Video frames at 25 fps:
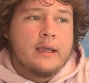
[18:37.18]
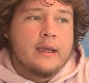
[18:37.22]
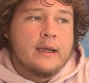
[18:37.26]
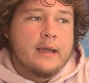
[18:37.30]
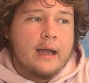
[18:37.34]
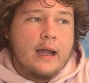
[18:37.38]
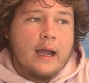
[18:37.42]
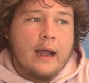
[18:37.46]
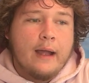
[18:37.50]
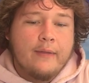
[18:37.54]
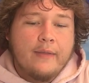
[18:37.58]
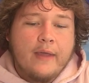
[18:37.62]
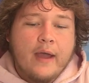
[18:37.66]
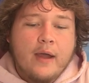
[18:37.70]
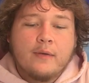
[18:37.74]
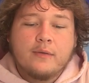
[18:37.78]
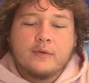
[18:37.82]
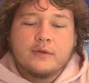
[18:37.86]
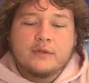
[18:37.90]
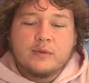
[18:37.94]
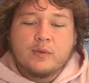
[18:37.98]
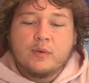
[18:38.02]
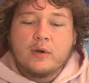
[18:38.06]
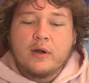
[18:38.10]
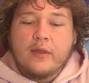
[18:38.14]
That
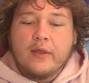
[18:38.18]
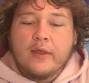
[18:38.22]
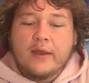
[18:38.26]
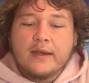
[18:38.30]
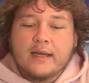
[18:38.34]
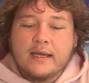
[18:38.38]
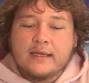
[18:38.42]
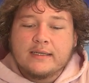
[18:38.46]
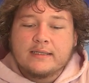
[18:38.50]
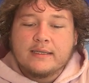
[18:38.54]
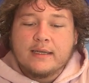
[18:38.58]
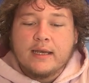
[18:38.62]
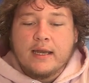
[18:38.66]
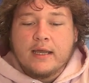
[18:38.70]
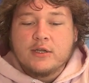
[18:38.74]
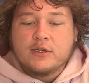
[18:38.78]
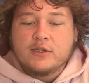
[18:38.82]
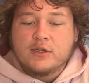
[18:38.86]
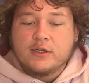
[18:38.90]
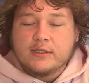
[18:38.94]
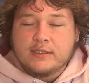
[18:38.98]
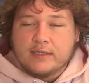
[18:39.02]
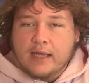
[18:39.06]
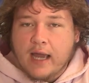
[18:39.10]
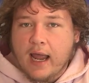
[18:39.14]
was one of the
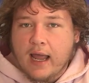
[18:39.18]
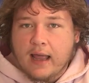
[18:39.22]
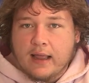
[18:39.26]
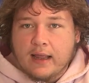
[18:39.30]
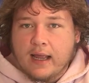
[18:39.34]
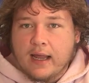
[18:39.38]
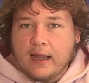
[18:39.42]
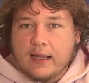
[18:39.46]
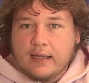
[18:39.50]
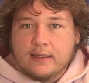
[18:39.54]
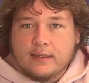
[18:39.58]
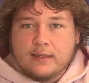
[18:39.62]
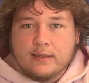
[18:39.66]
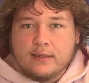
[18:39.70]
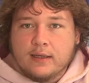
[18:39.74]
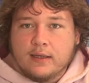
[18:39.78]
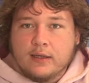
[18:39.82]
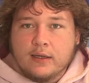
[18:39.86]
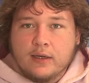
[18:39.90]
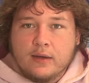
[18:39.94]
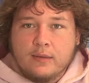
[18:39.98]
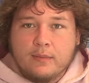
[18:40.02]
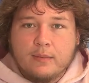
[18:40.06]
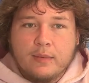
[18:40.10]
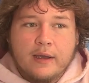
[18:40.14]
destinations I liked a
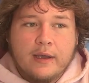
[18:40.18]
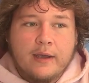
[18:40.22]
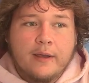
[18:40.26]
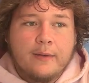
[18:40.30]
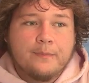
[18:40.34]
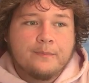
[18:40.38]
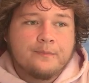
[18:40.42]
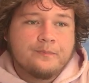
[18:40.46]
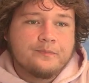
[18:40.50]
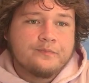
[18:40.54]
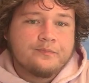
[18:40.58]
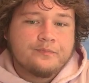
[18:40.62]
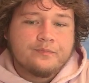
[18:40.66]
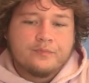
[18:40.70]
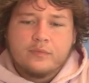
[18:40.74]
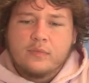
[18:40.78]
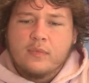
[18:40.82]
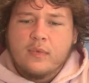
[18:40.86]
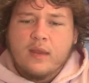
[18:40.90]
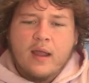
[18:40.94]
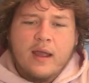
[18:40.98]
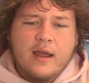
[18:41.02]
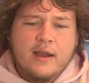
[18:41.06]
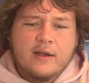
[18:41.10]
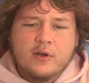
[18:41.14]
good bit.
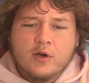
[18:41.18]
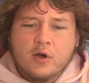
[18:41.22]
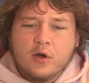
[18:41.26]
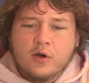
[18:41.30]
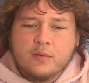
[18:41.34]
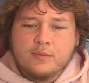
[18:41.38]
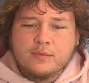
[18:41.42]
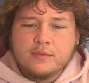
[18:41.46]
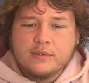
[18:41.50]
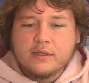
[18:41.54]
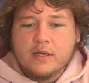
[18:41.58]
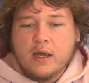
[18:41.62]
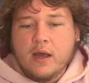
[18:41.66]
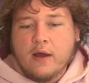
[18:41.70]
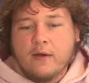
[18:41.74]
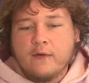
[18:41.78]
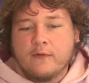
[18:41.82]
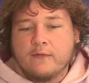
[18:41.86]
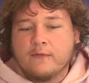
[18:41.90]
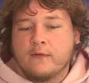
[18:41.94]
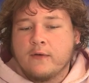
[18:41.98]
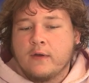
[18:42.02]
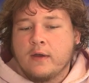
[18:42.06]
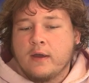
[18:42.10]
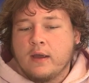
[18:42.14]
In terms
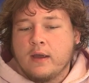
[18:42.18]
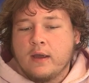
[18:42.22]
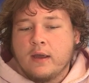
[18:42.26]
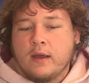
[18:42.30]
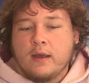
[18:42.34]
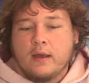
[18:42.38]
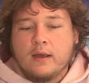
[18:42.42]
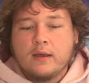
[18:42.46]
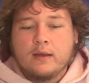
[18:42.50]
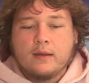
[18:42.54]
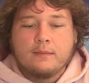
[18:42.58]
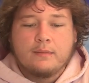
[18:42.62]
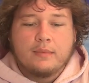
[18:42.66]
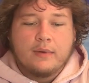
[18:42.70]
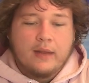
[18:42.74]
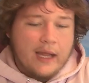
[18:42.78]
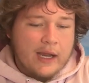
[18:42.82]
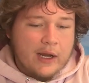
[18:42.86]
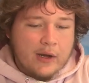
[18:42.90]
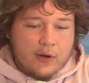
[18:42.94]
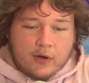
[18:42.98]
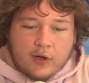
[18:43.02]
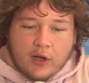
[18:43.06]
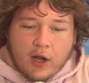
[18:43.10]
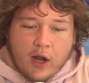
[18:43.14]
of
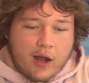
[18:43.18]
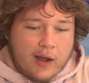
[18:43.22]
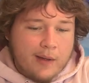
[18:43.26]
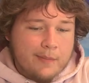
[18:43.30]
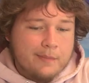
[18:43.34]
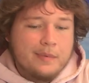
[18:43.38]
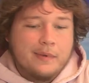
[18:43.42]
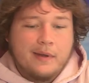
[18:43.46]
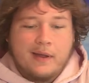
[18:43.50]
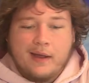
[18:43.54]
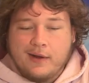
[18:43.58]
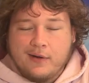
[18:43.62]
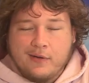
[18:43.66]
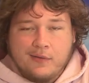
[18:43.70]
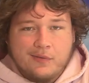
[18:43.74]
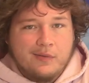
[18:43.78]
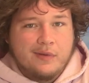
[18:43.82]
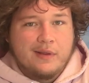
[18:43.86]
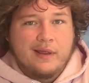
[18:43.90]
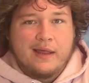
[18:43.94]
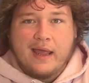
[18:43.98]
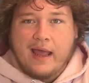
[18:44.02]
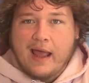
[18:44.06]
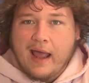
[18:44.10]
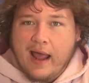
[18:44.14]
player comp, I don't
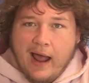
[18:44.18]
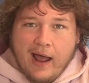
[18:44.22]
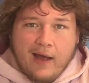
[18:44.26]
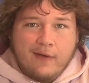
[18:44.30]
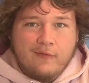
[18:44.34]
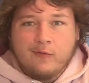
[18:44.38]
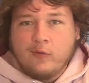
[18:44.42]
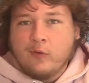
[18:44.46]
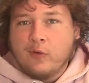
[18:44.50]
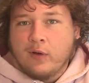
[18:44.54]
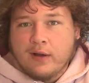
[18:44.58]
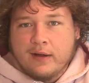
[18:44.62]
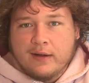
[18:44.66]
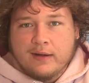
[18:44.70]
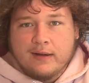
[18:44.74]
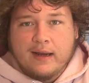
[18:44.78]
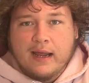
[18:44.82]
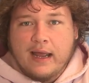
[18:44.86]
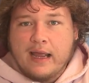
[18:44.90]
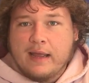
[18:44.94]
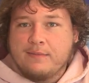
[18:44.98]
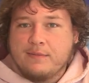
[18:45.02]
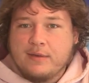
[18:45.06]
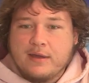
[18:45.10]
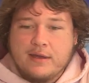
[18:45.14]
really have one.
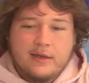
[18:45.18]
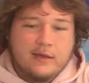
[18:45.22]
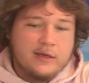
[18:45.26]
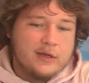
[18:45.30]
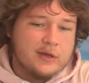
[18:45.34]
I mean,